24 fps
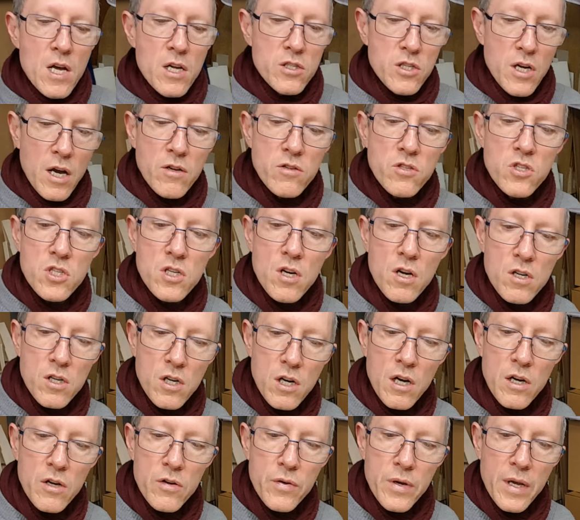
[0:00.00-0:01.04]
Don't start
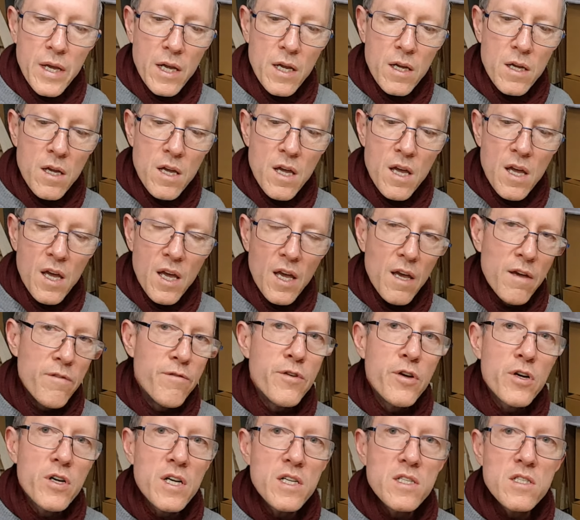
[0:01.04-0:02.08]
gluing if
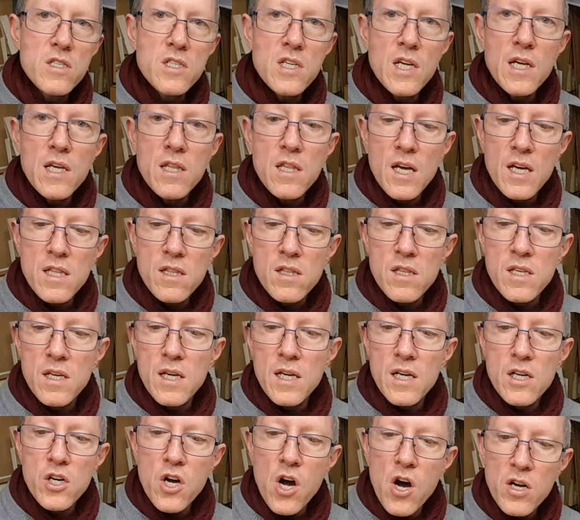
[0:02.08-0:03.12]
you can see that
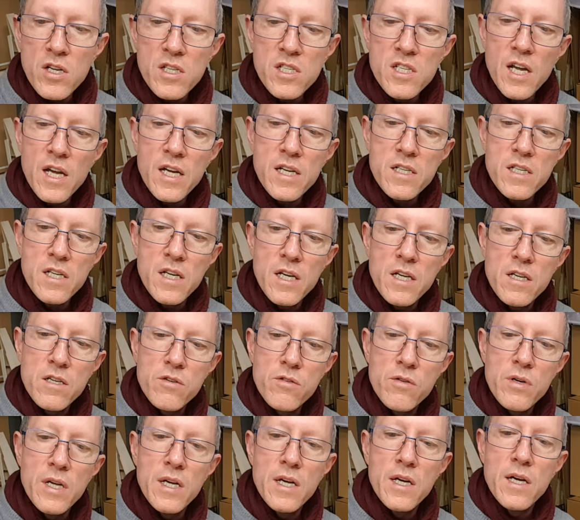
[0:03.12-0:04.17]
the contact
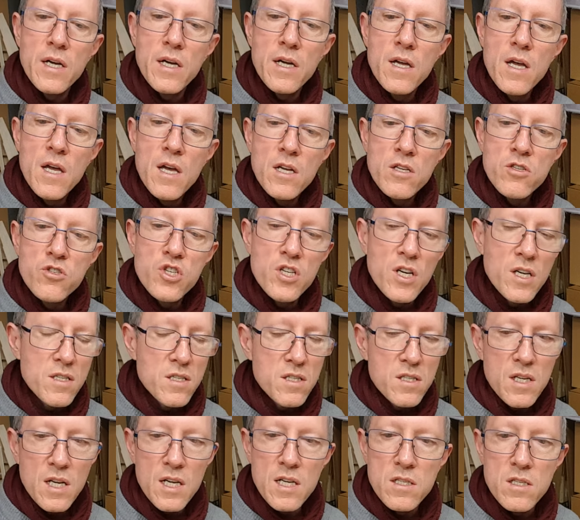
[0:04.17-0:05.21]
area
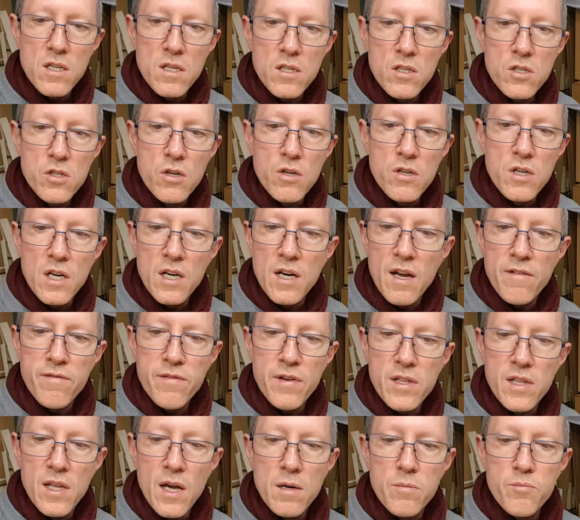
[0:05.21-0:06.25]
just isn't good enough
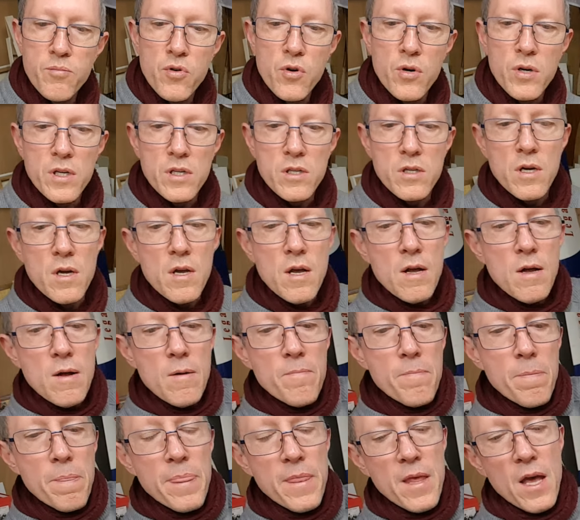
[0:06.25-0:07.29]
at that point.
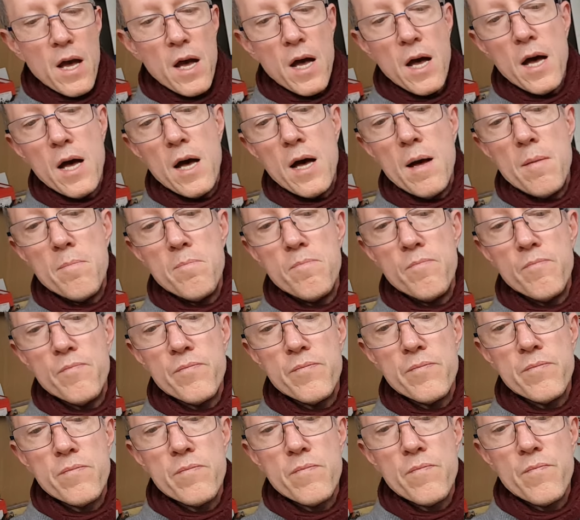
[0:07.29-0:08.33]

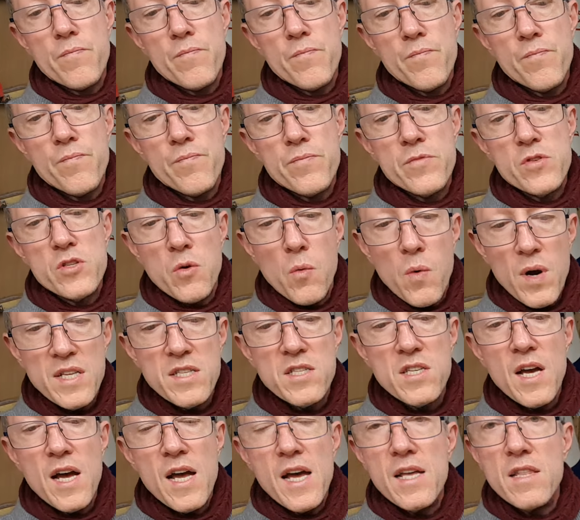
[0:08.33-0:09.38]
So
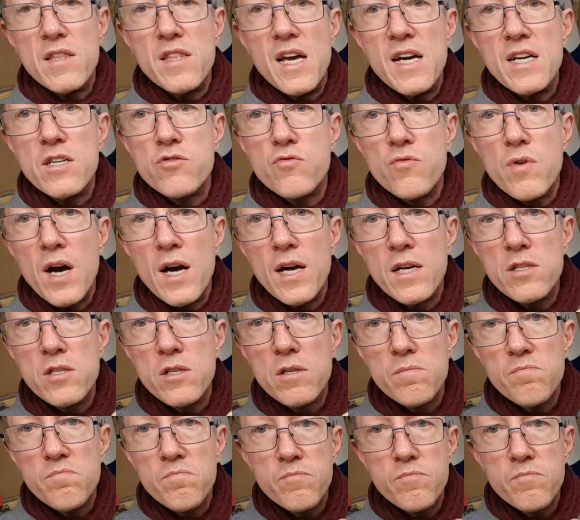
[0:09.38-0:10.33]
once I had that right,